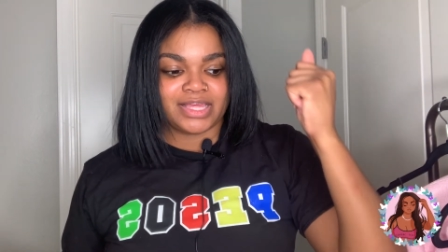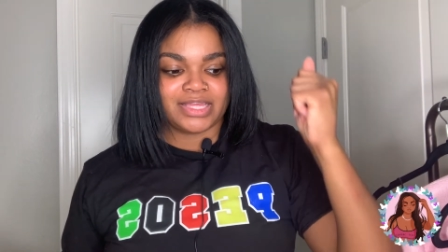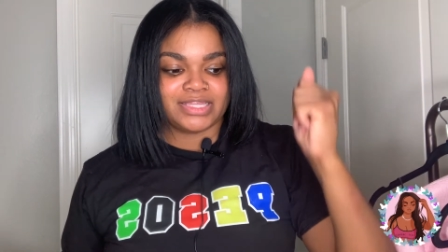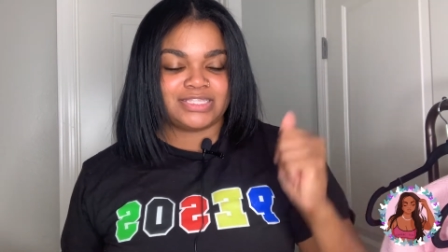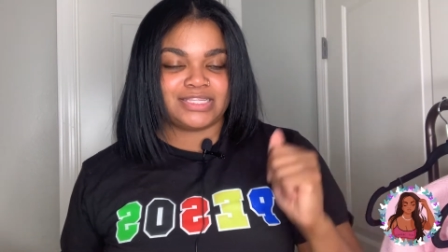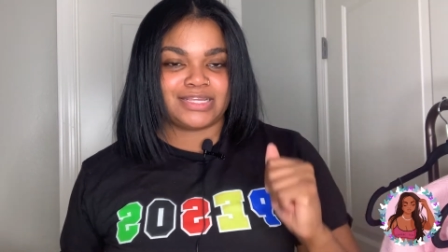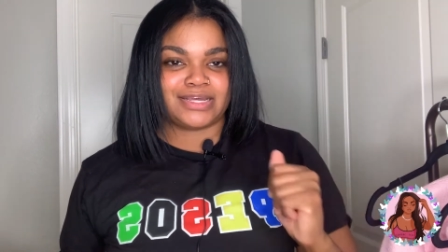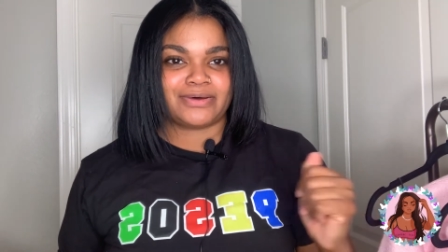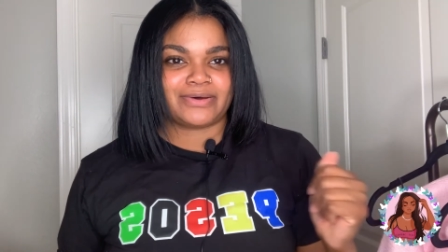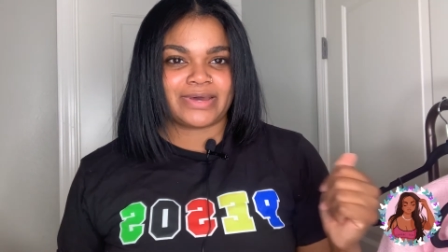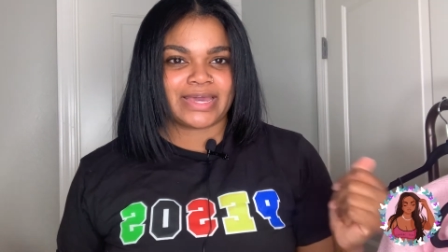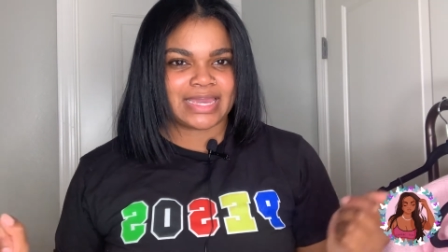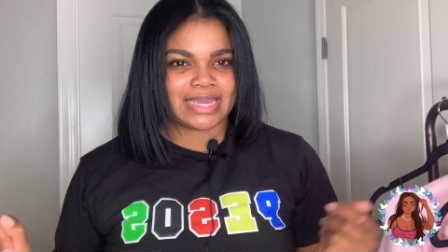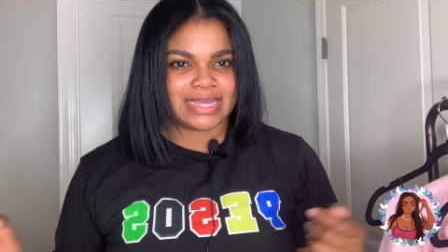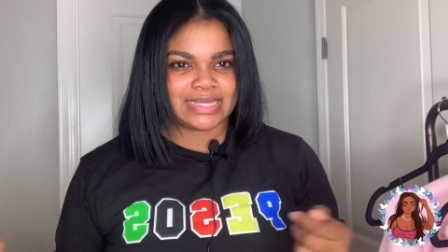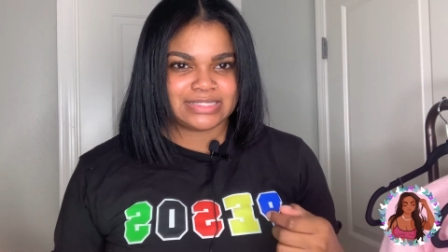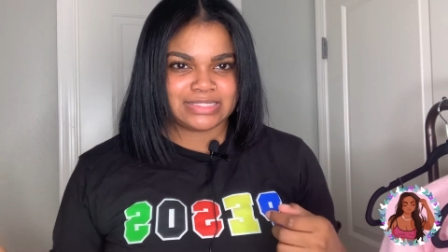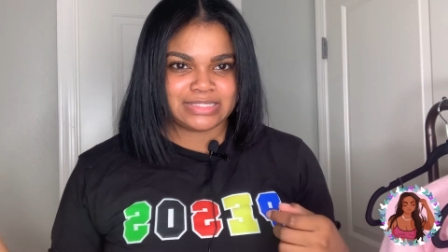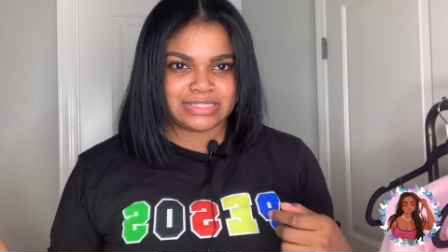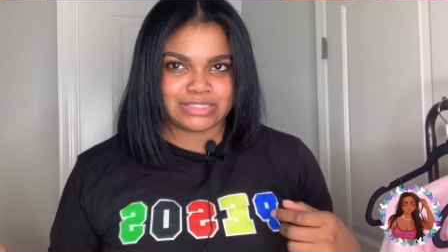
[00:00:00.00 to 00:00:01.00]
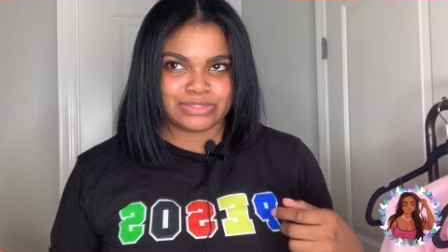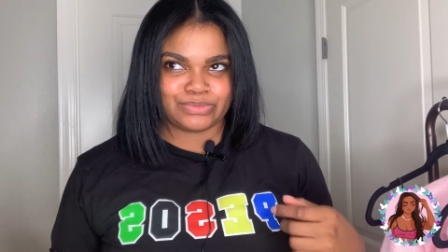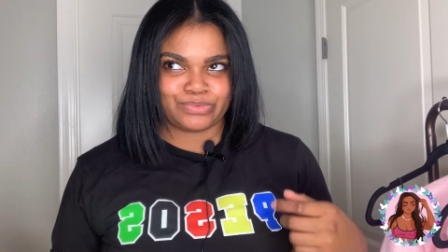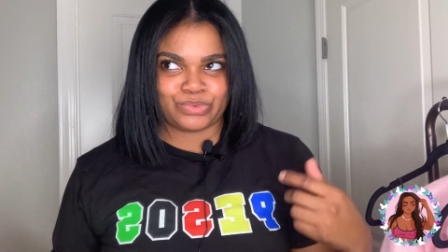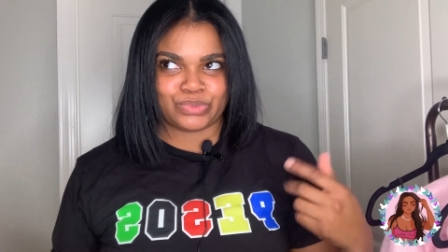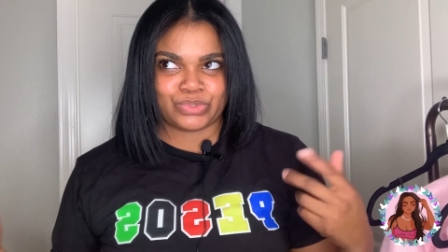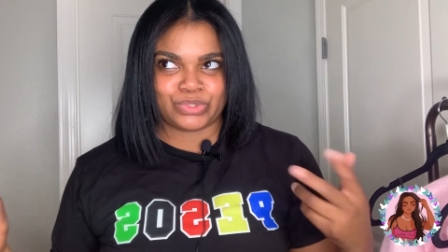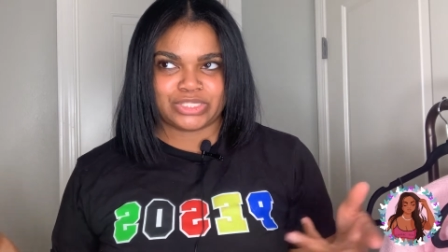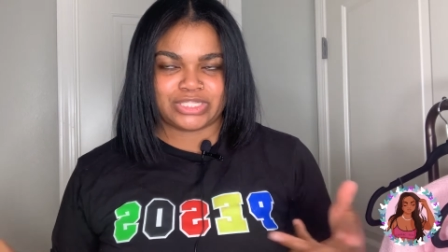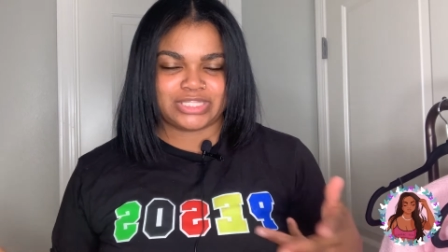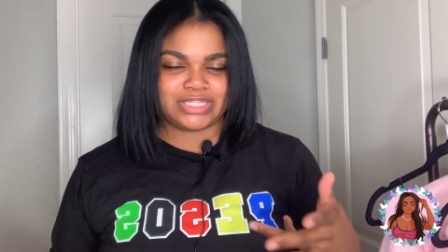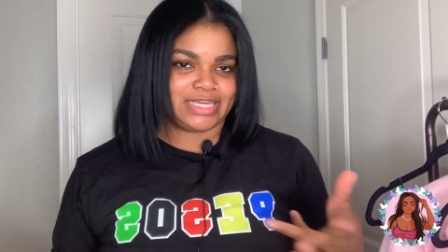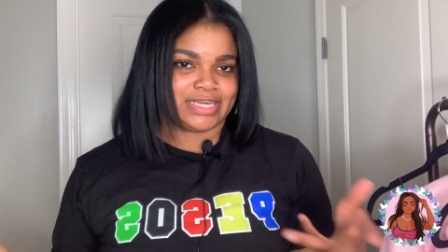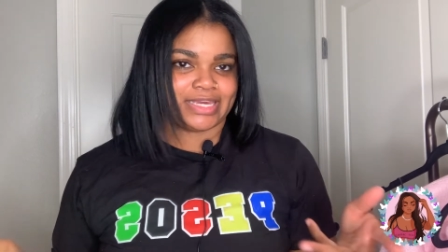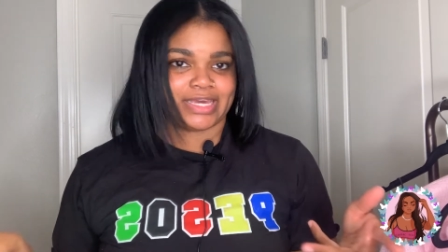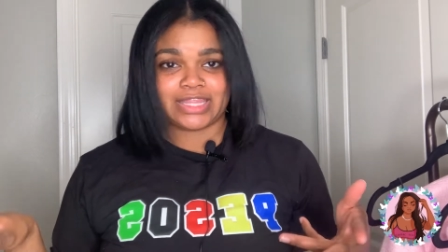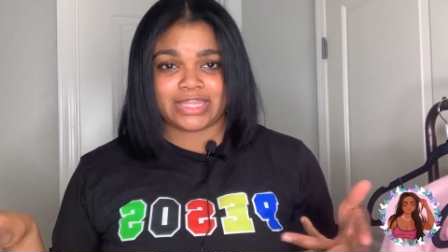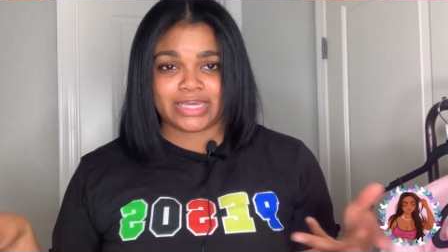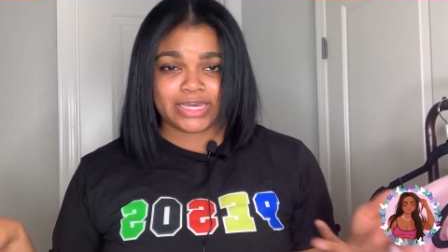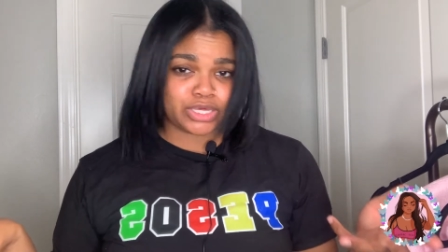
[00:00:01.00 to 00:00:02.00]
So I guess we'll see
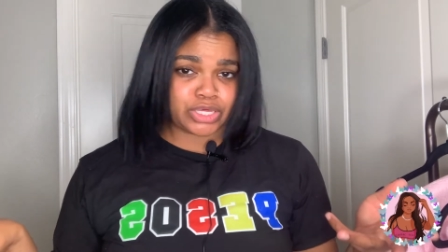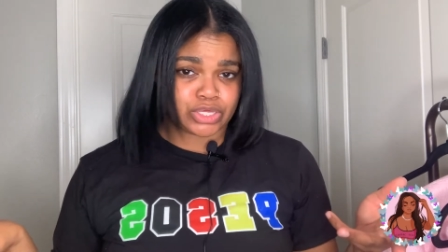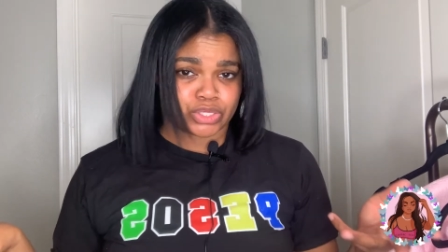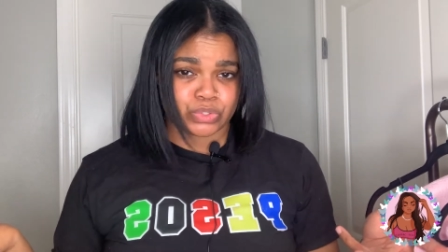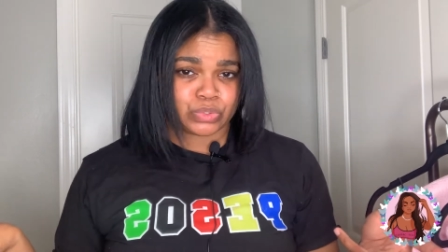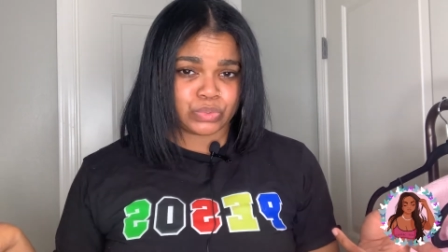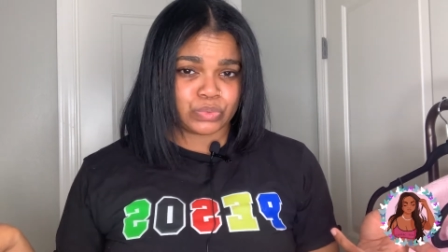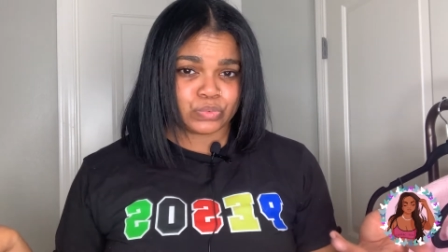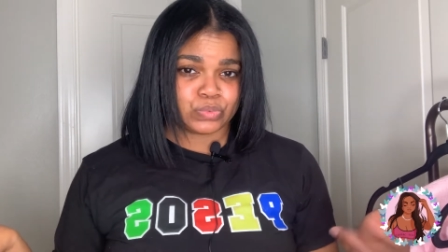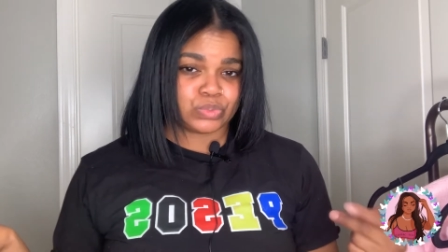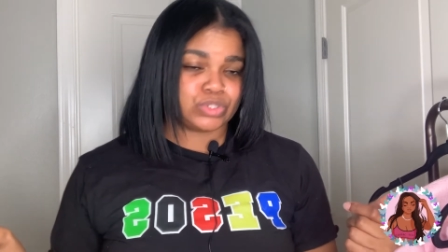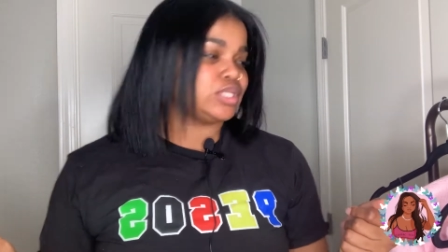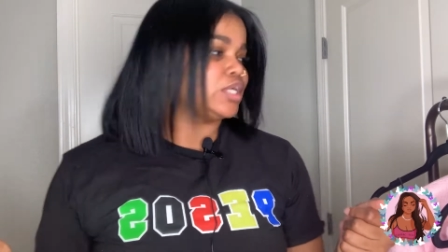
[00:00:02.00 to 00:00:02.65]
how that goes.